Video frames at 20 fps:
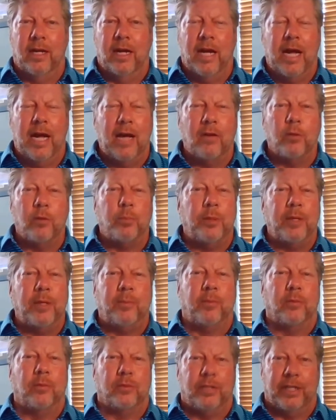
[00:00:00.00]
how do
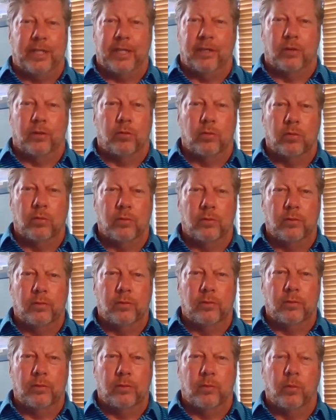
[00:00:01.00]
people deal
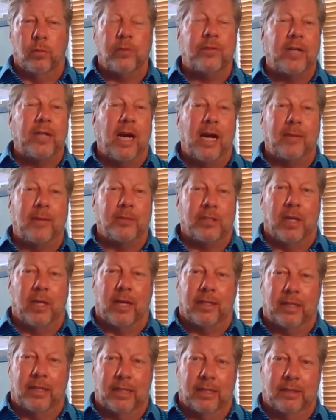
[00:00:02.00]
with times
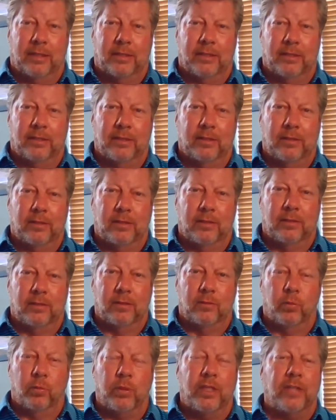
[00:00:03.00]
like this,
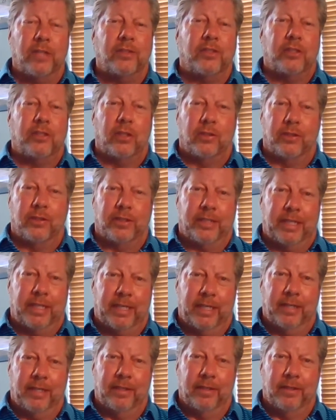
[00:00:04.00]
with
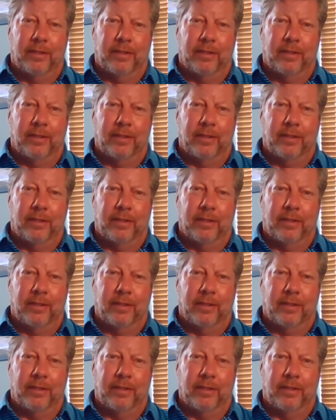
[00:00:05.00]
uncertainty,